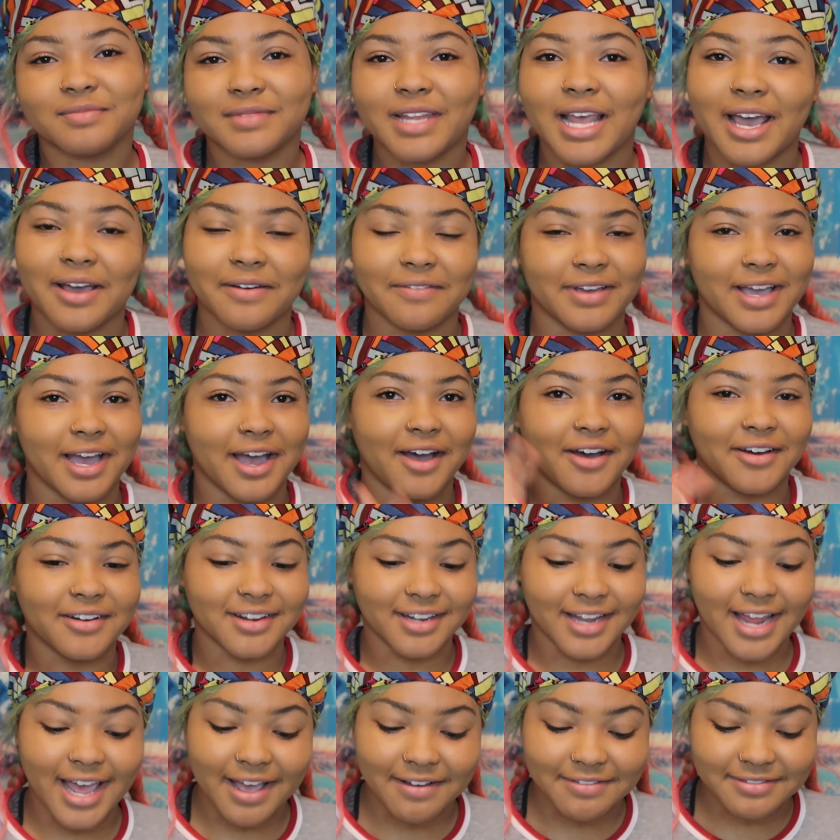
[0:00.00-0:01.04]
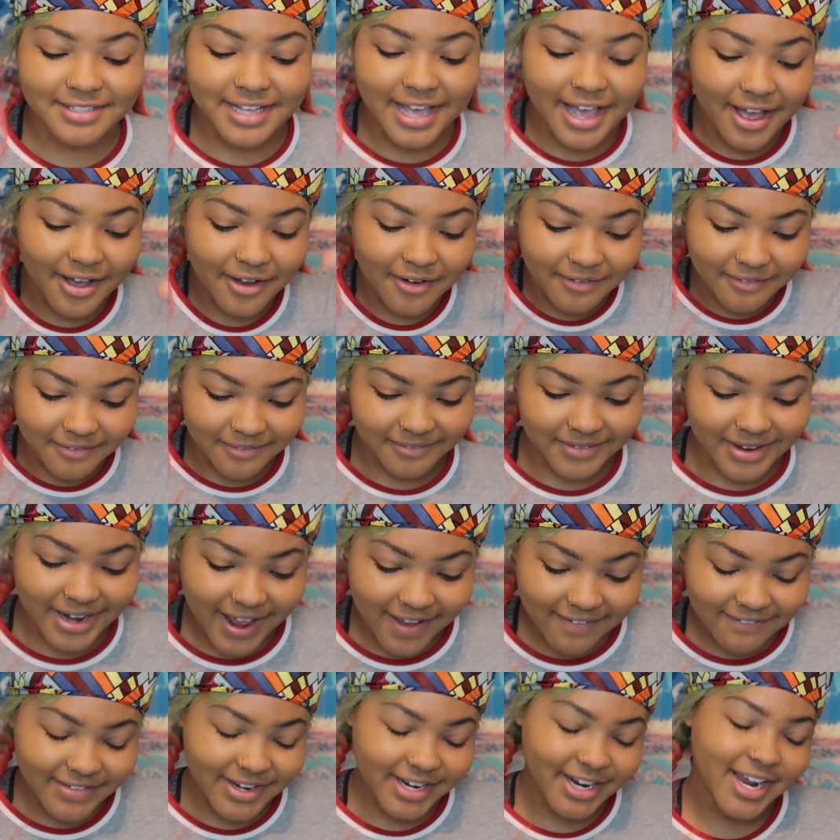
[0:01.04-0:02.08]
Now we got all the laughs out,
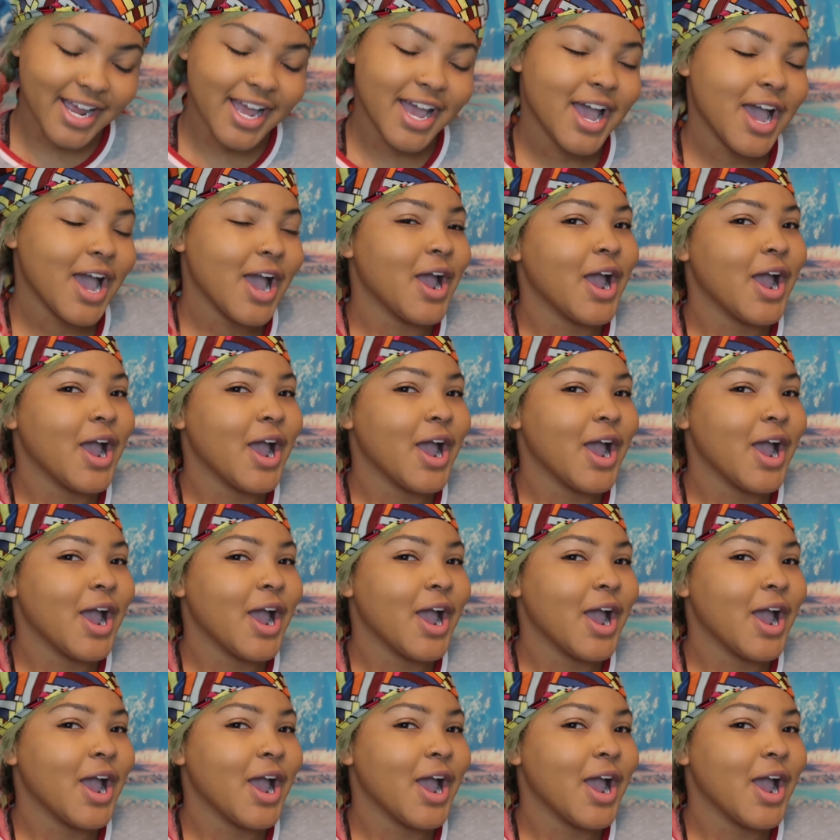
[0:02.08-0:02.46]
whatever.